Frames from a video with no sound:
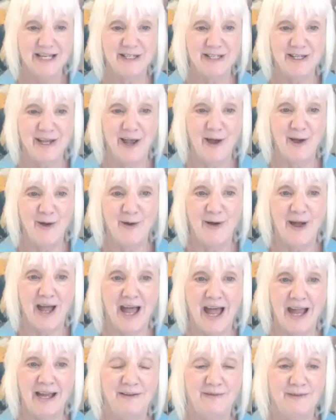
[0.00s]
So
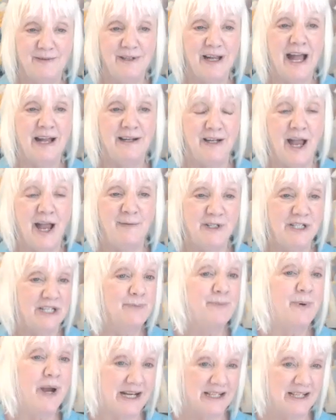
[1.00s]
I would
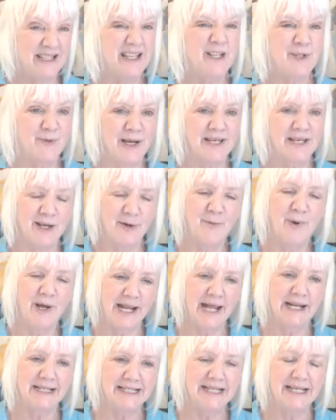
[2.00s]
just practice. So I say 1 out
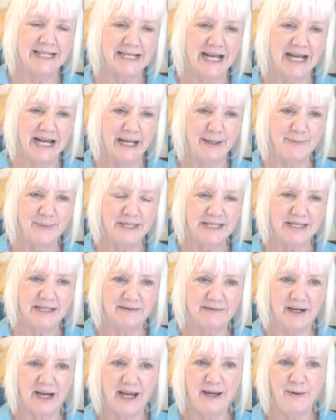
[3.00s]
of 10 times,
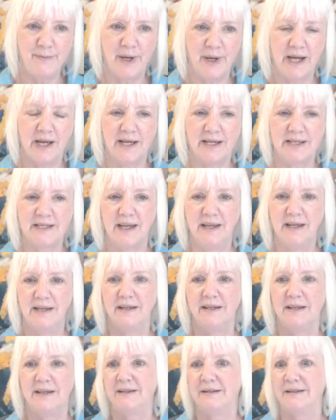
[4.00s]
right? Because
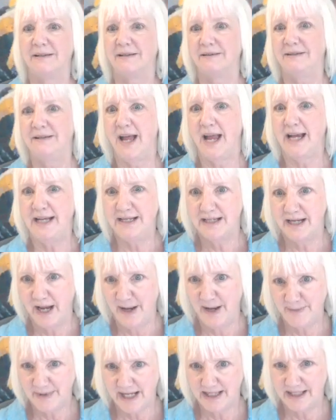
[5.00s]
9
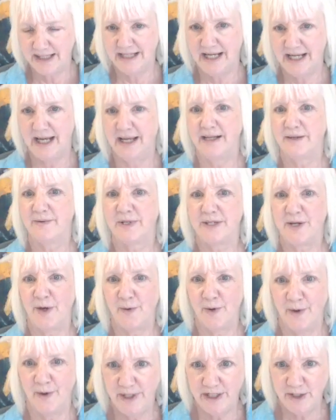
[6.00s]
times out of 10, it was
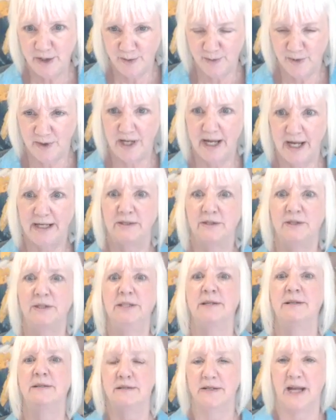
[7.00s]
so habitual, I
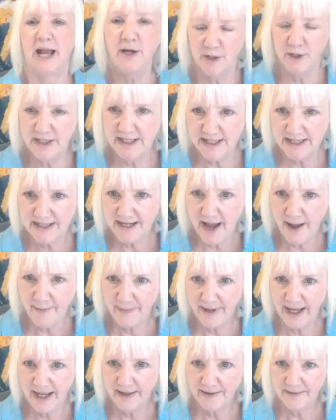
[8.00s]
couldn't
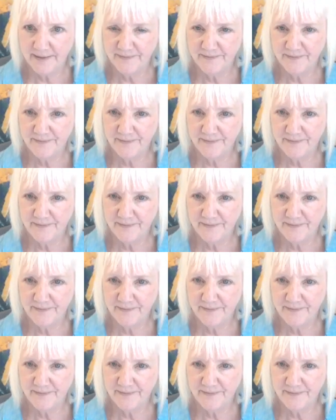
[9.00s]
stop it.